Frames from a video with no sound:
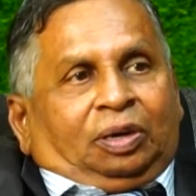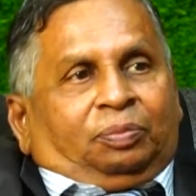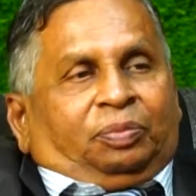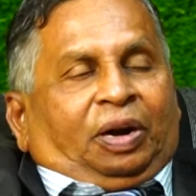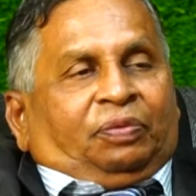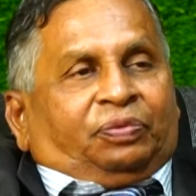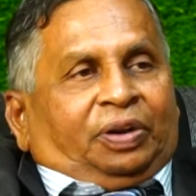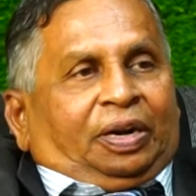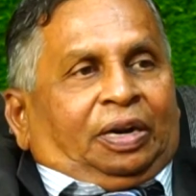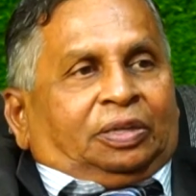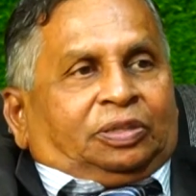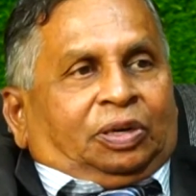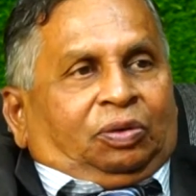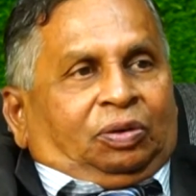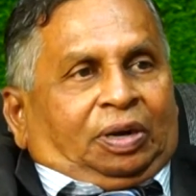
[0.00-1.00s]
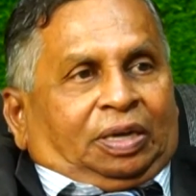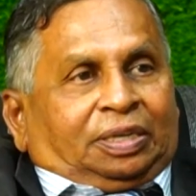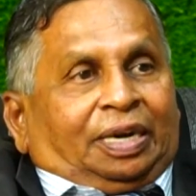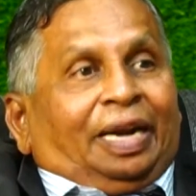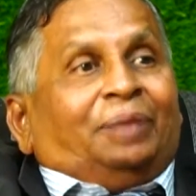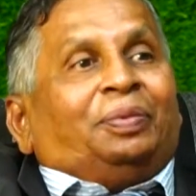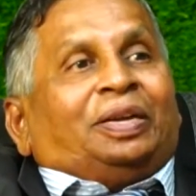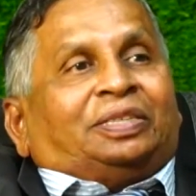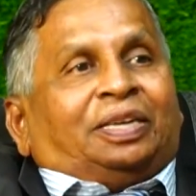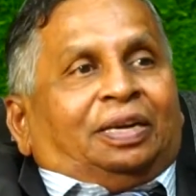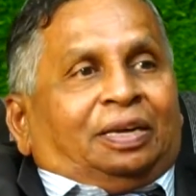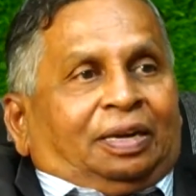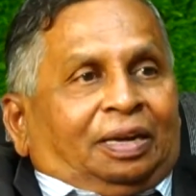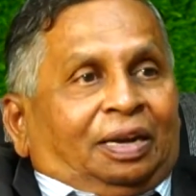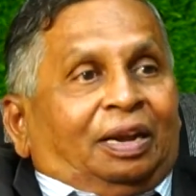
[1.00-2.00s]
profit and loss account, claimed as
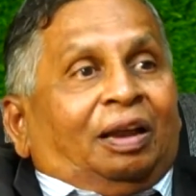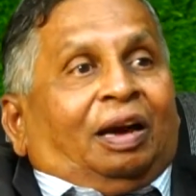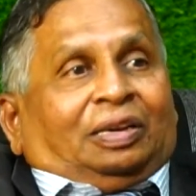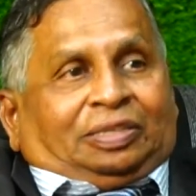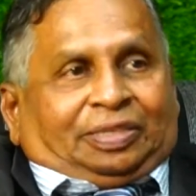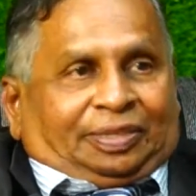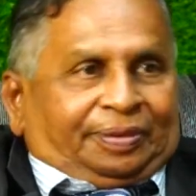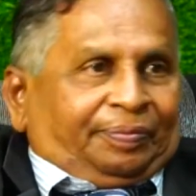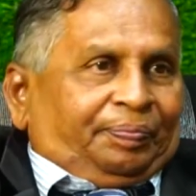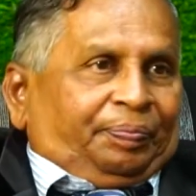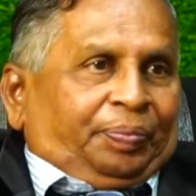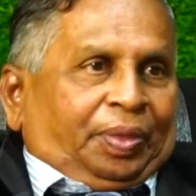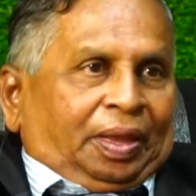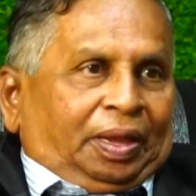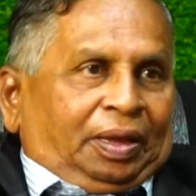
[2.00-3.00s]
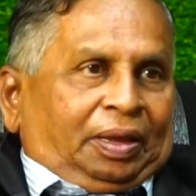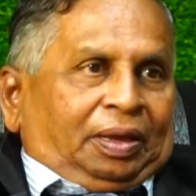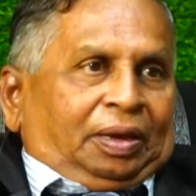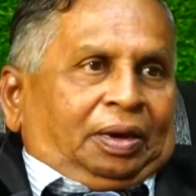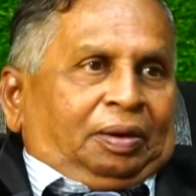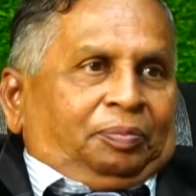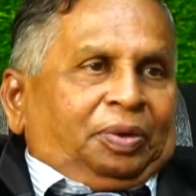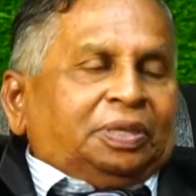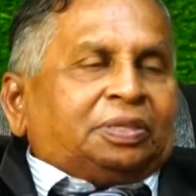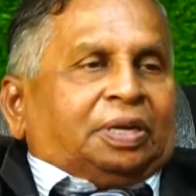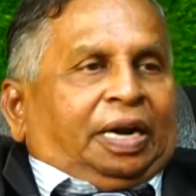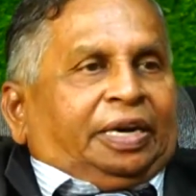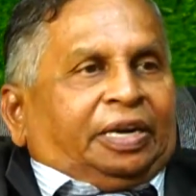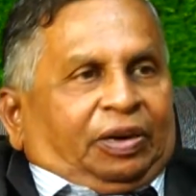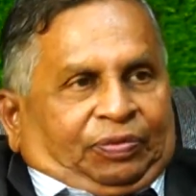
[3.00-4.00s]
a loss, means
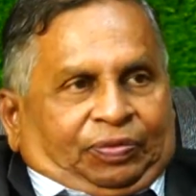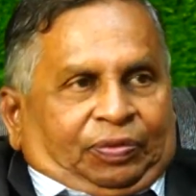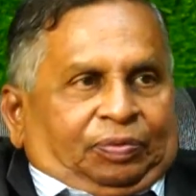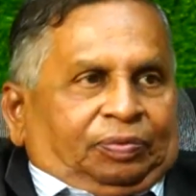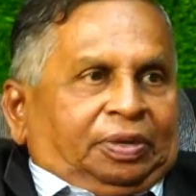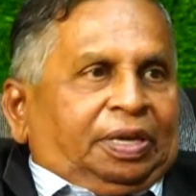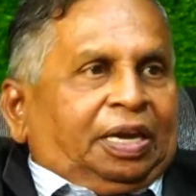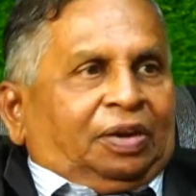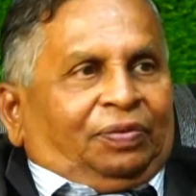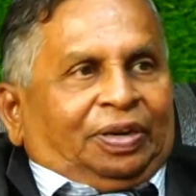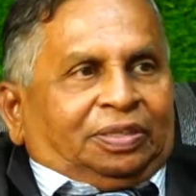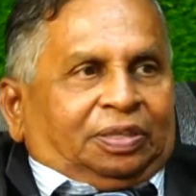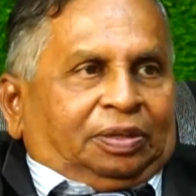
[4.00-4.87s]
write off. Year-wise,